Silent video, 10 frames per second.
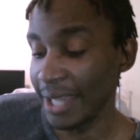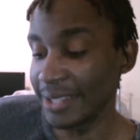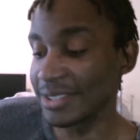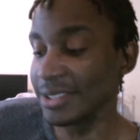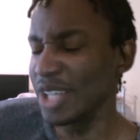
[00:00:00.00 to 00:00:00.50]

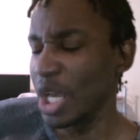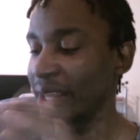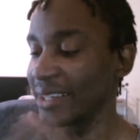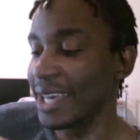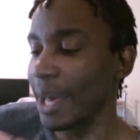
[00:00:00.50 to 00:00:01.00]
And see,
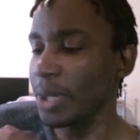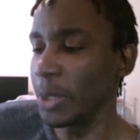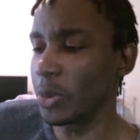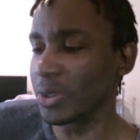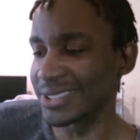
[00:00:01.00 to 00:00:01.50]

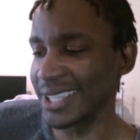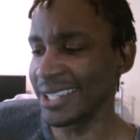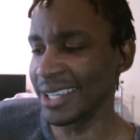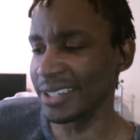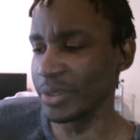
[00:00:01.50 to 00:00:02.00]
people were
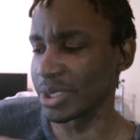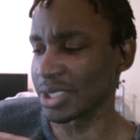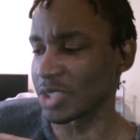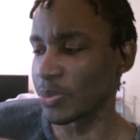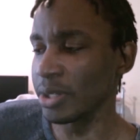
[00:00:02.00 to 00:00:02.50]
saying it was a
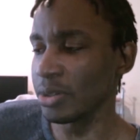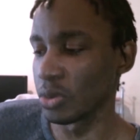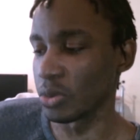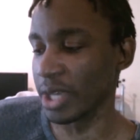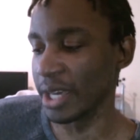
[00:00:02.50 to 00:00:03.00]

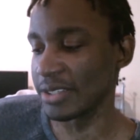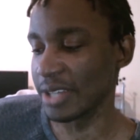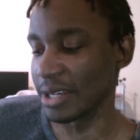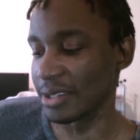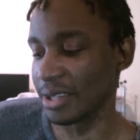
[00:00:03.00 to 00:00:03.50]
spindle case
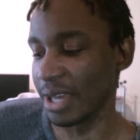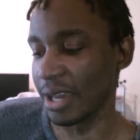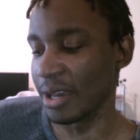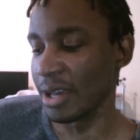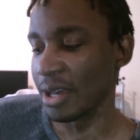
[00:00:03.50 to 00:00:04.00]
kind of
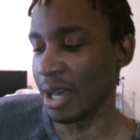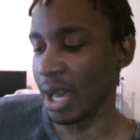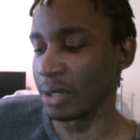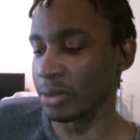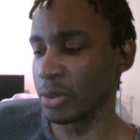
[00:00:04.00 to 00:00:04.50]
thing.
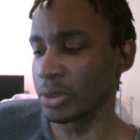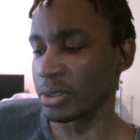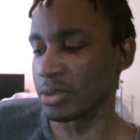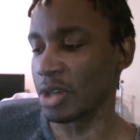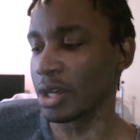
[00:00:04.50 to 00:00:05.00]
I don't know what they
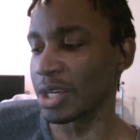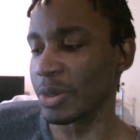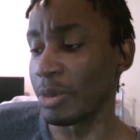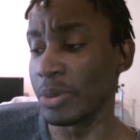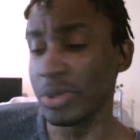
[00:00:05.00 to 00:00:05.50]
were talking
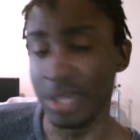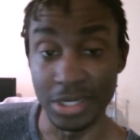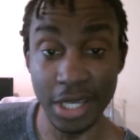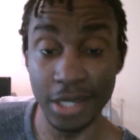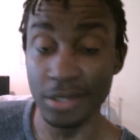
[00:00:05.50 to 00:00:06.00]
about. Maybe they
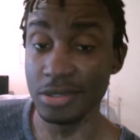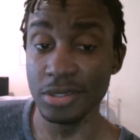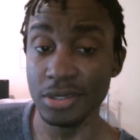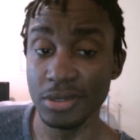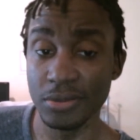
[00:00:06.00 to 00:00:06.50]
changed
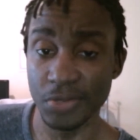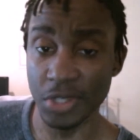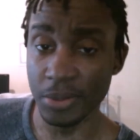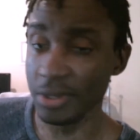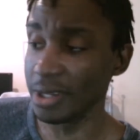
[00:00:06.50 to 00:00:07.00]
it,
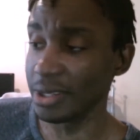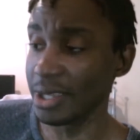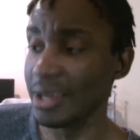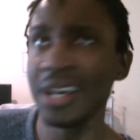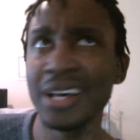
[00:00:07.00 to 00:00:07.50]
something like
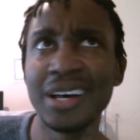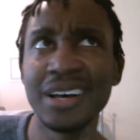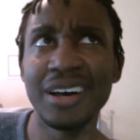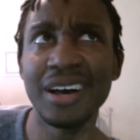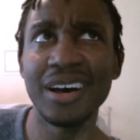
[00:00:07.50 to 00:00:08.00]
that.
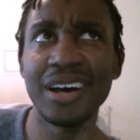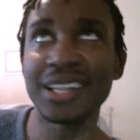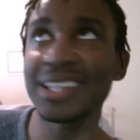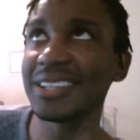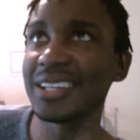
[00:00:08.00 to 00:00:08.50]

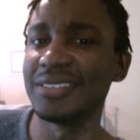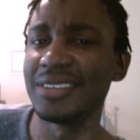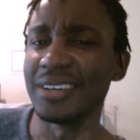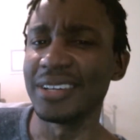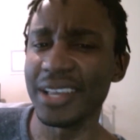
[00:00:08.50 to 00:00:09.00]
I think they
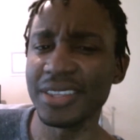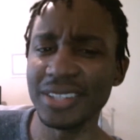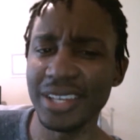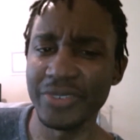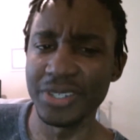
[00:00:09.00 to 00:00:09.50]
did. Yeah, I think
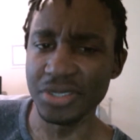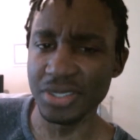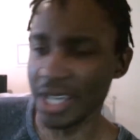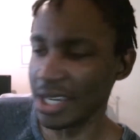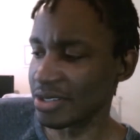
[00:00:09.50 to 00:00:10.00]
they eventually
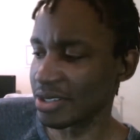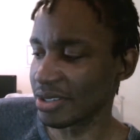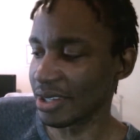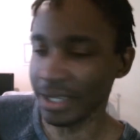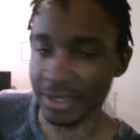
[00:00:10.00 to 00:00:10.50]
changed it
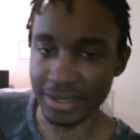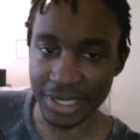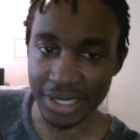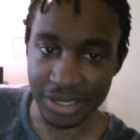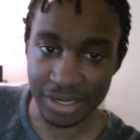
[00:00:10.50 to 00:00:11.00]
to
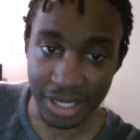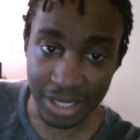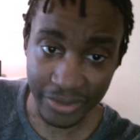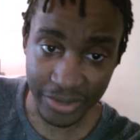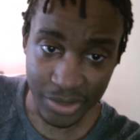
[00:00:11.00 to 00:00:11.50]
these
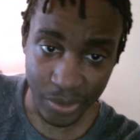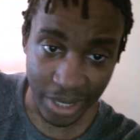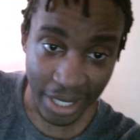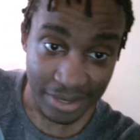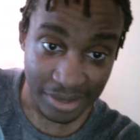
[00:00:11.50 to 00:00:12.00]
individual
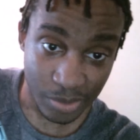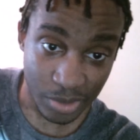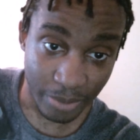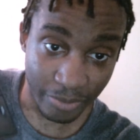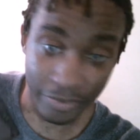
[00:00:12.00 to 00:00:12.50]
cases,
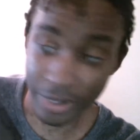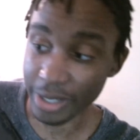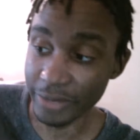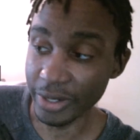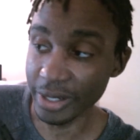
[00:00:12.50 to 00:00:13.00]
which I'm
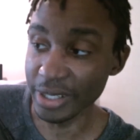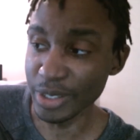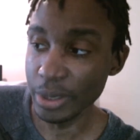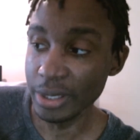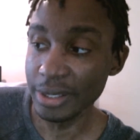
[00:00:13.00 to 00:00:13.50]
very, very